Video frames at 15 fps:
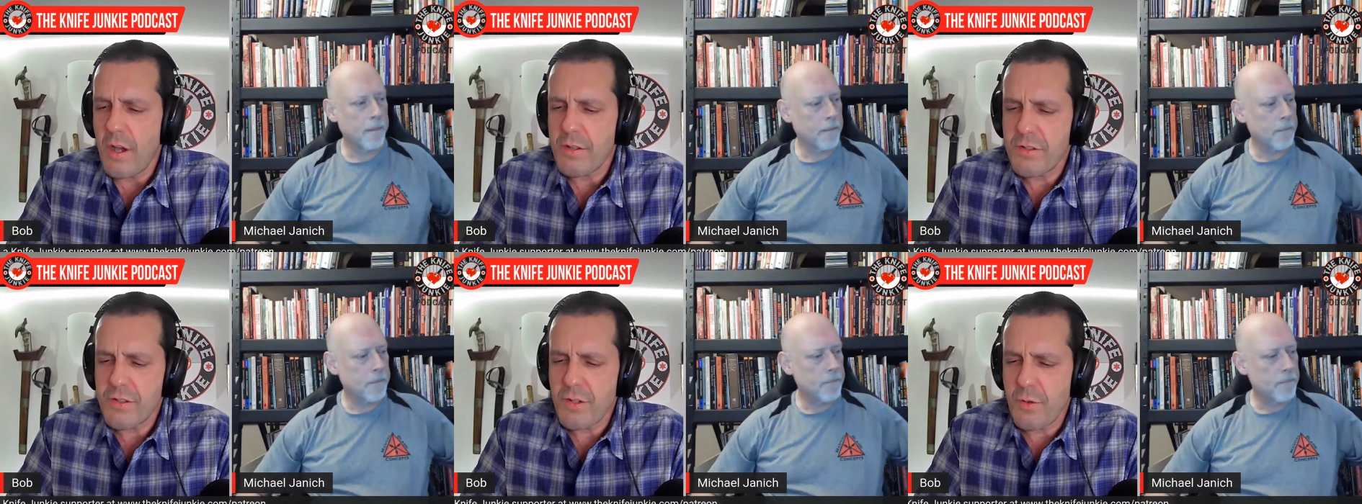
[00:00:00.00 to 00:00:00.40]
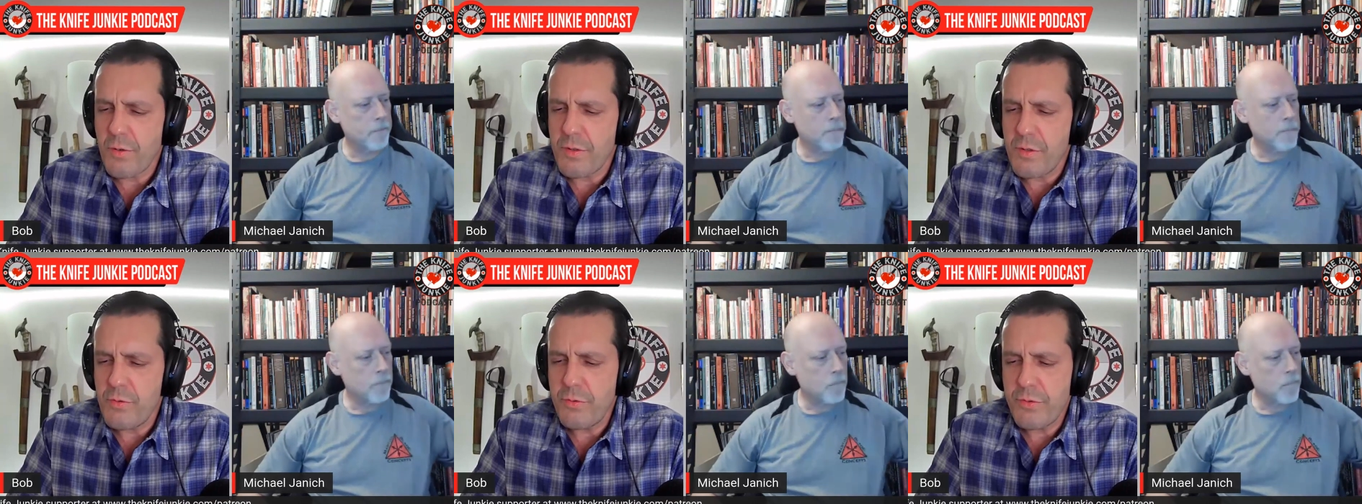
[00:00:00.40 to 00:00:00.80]
Speaker 1: So
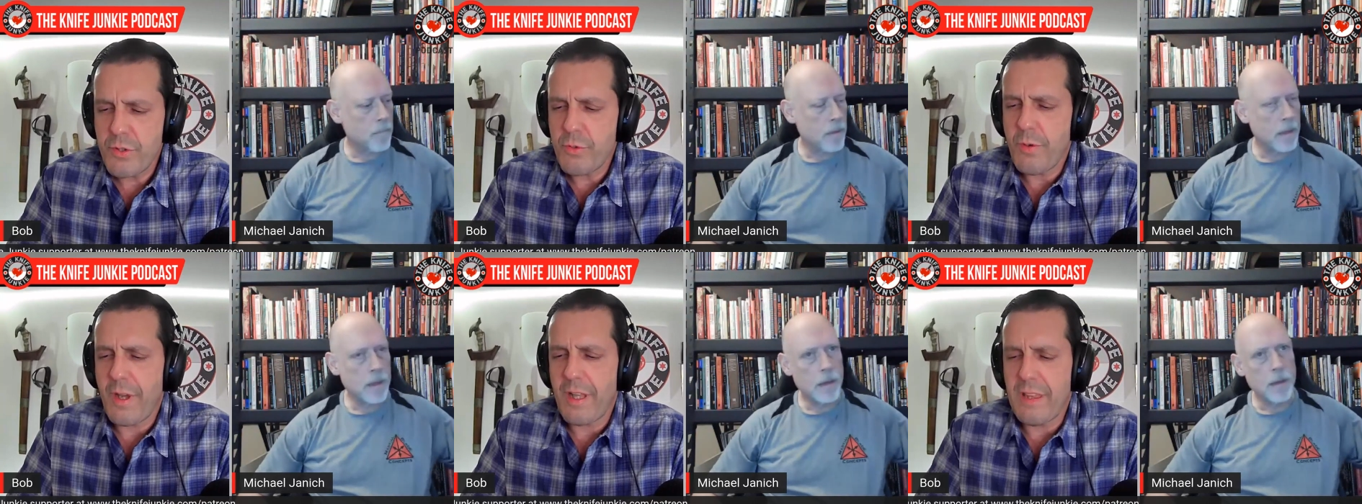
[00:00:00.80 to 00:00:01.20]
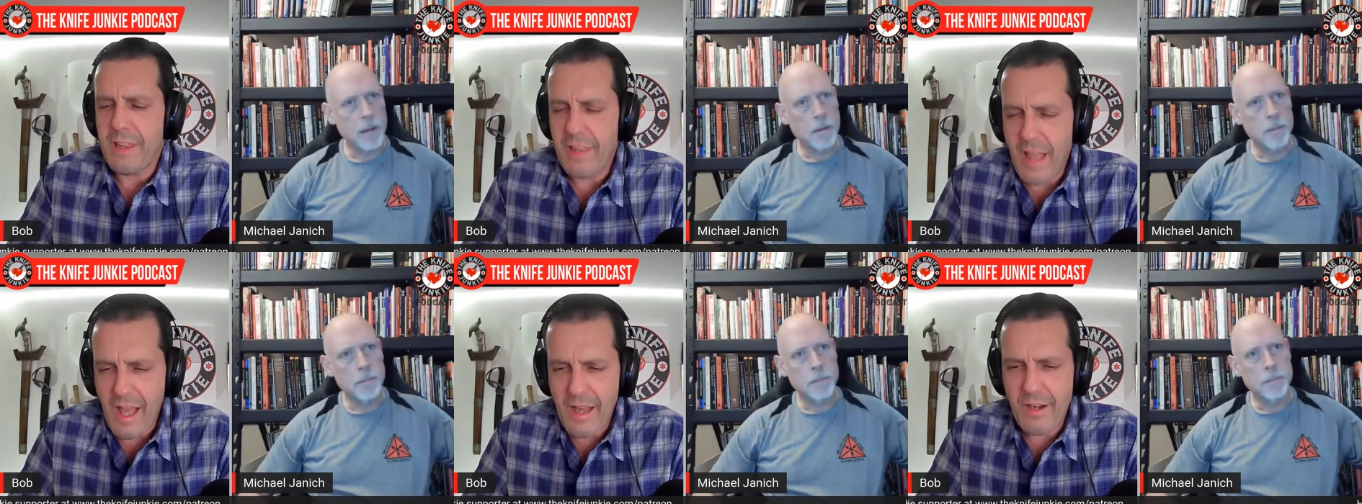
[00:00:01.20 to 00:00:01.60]
you do a
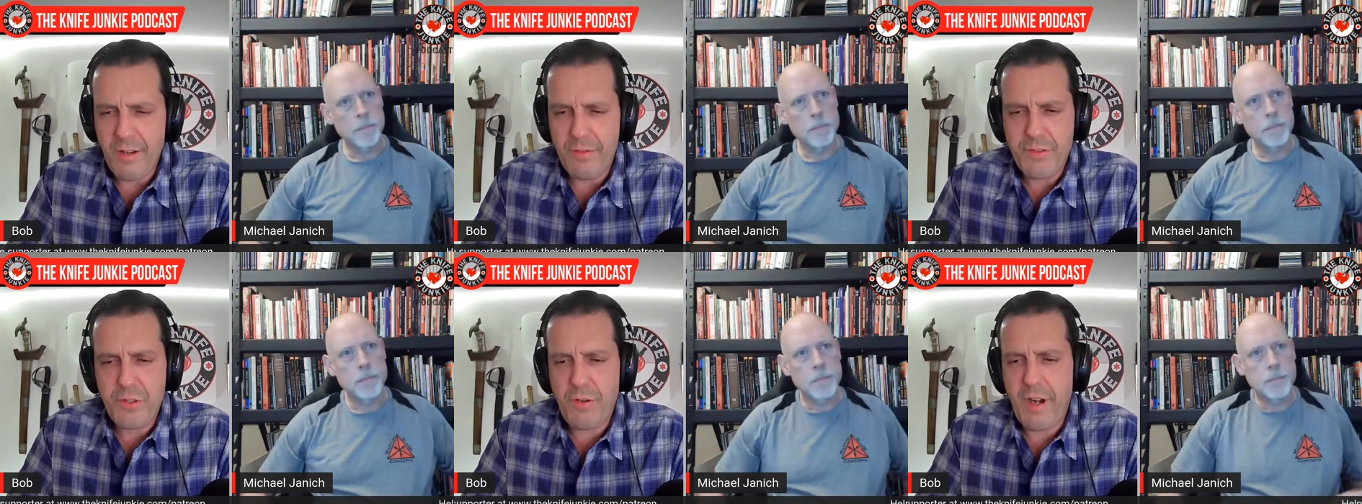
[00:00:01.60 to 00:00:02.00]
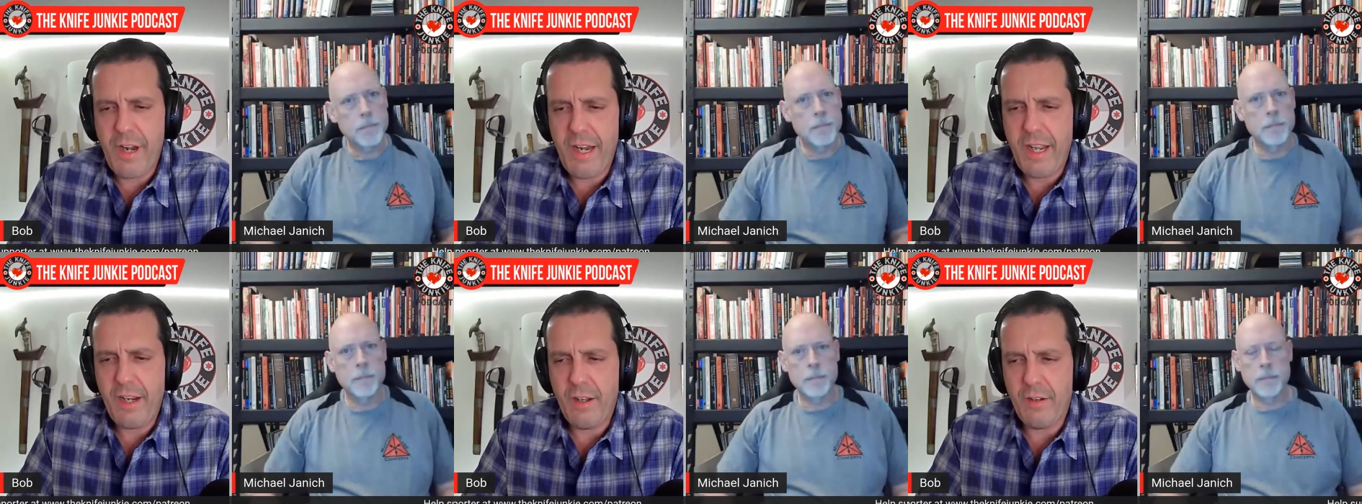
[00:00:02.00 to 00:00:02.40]
lot of
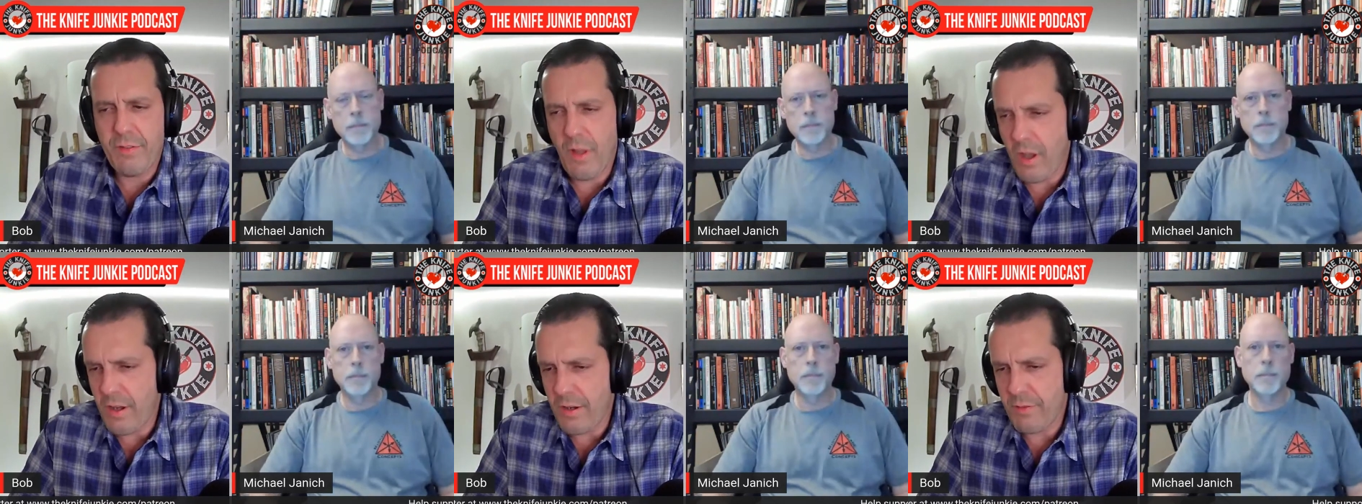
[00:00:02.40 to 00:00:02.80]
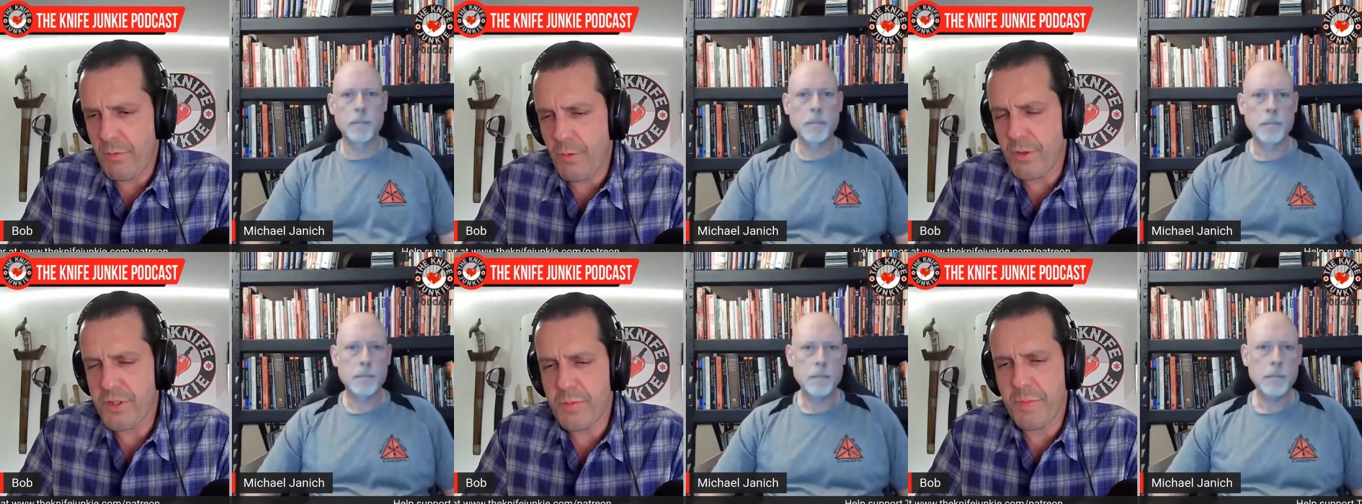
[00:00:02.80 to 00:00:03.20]
training of law
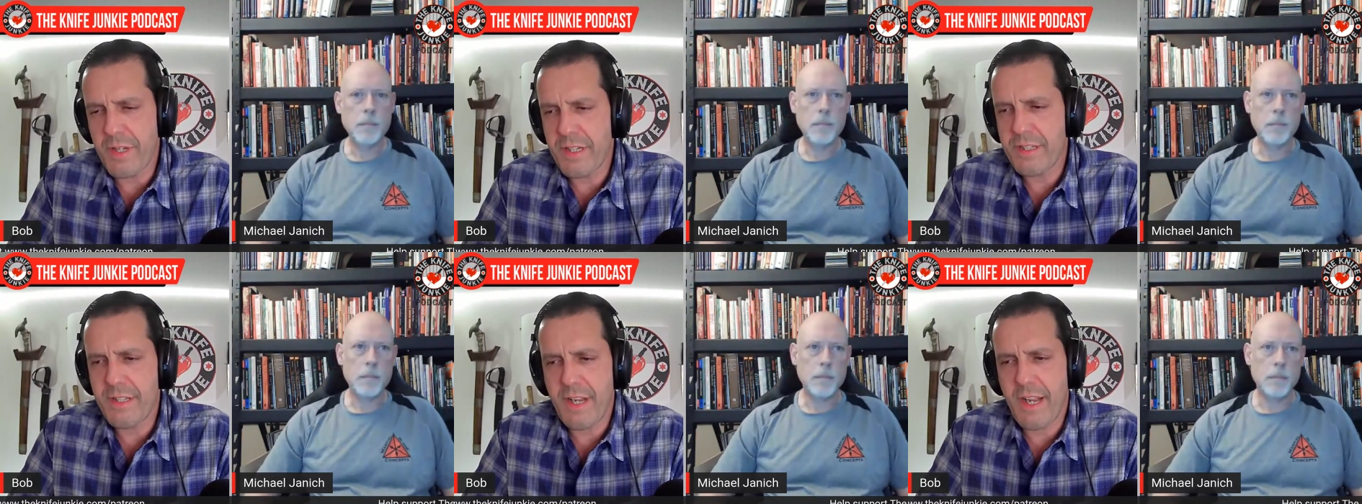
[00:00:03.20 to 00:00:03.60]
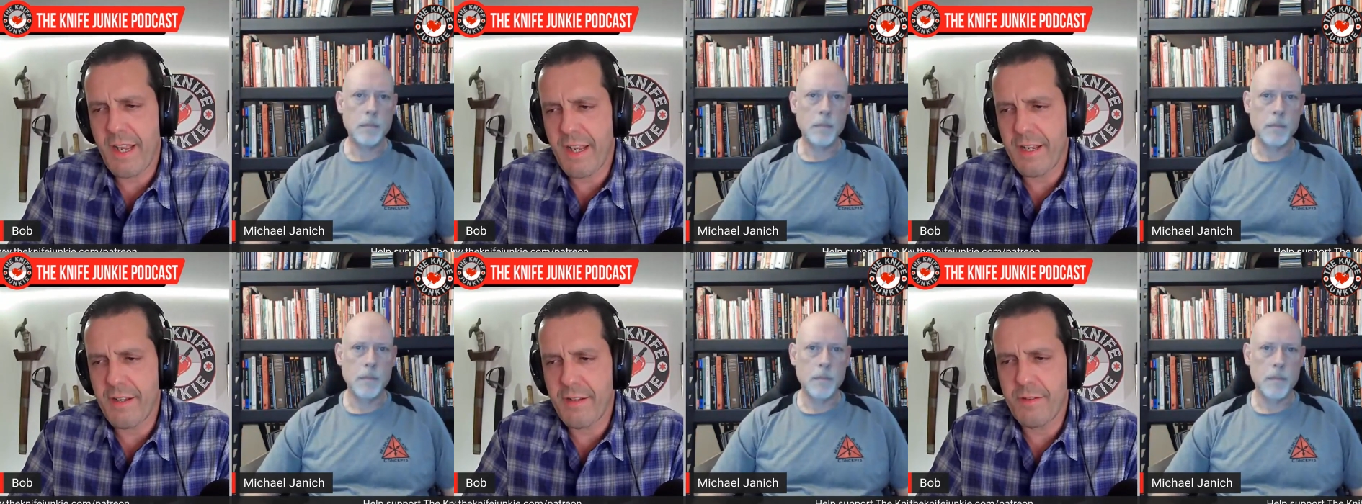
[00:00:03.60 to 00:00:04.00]
enforcement
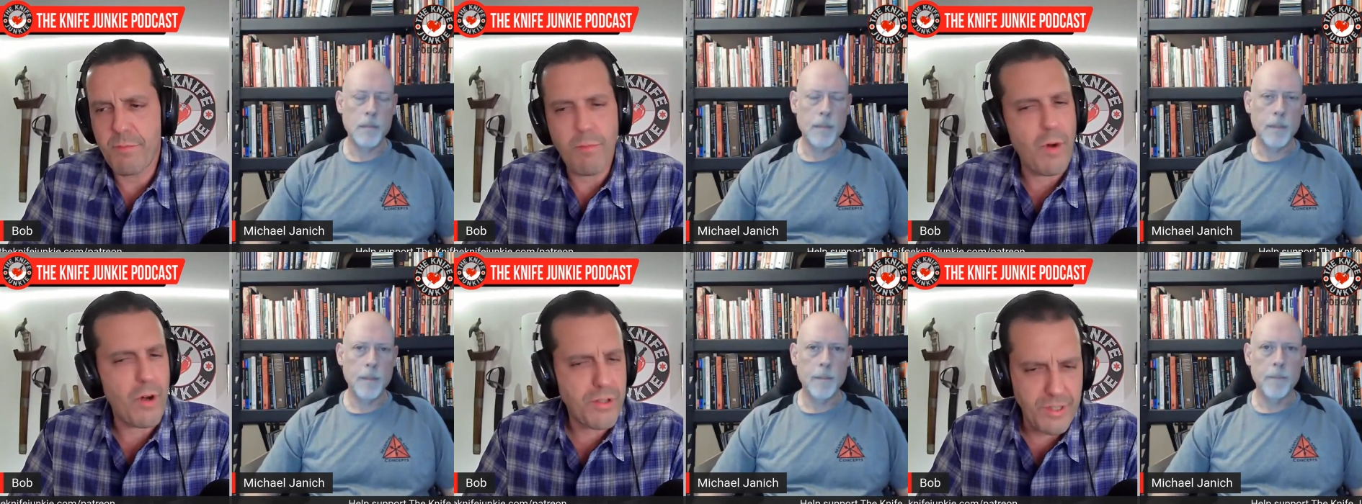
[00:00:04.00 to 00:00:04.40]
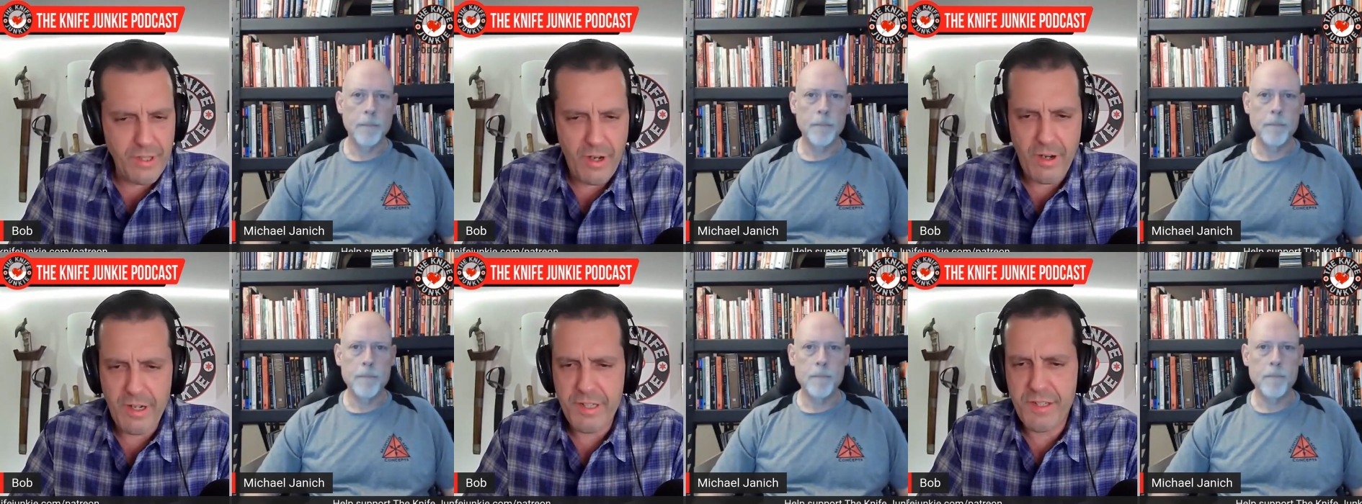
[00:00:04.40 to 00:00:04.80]
and martial
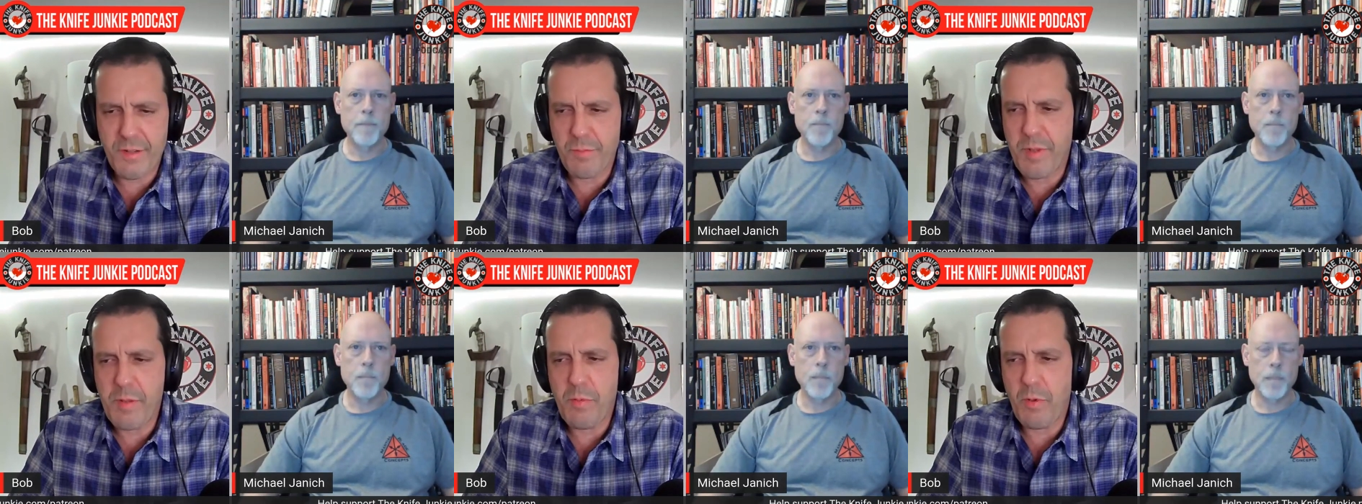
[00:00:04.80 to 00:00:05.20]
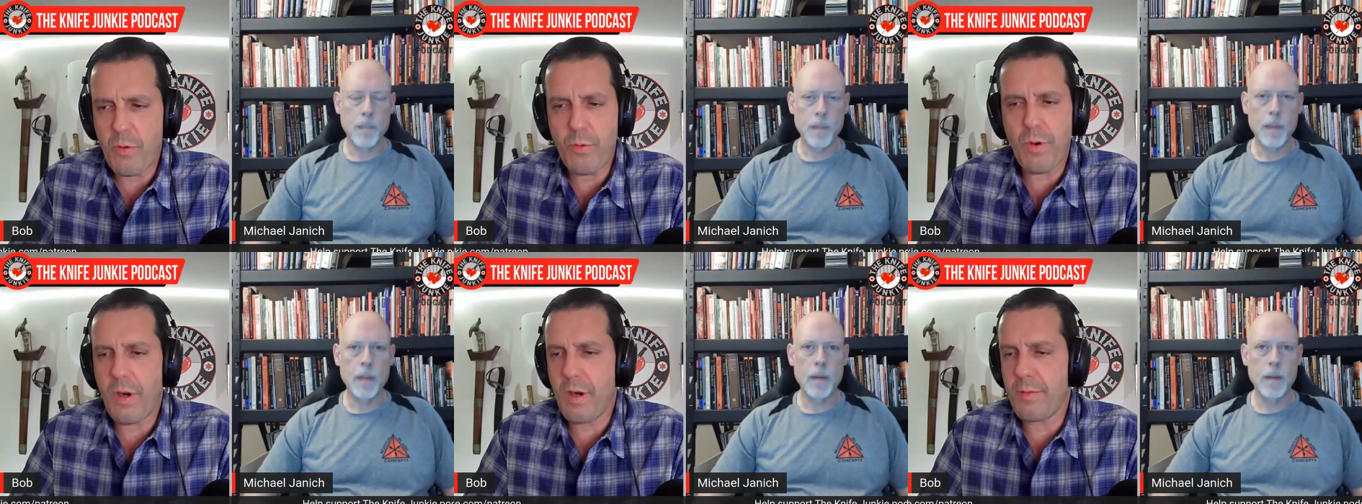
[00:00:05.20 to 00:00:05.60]
artists and people
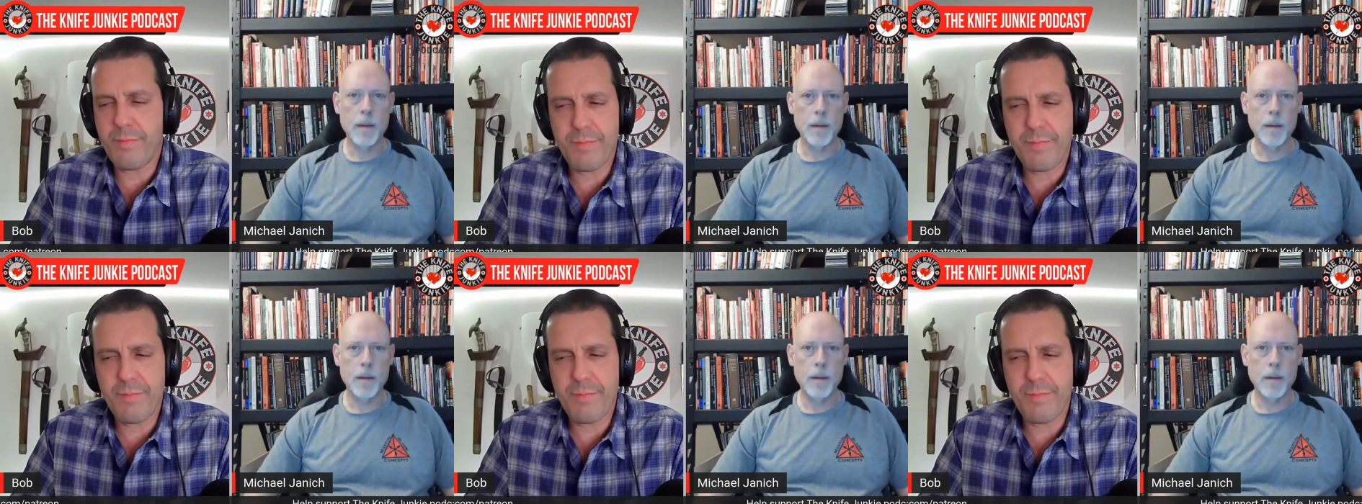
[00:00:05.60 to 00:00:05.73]
who are,